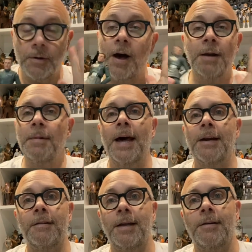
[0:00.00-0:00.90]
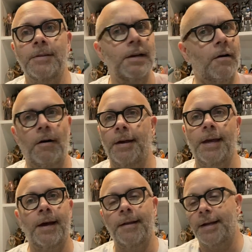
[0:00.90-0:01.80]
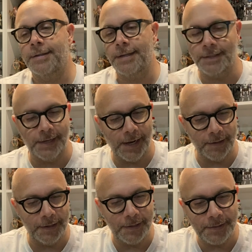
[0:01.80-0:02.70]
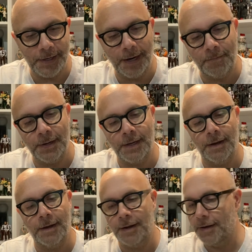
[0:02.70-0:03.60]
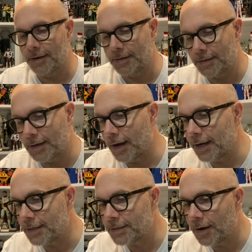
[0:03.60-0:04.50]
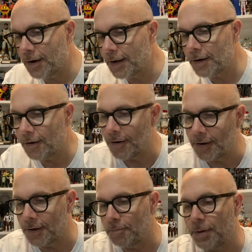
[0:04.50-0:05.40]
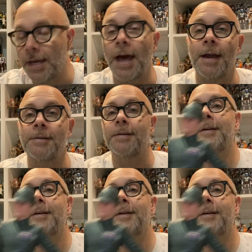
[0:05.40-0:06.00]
automatically I was like, oh yeah, that's exactly the same because I saw it on Piett.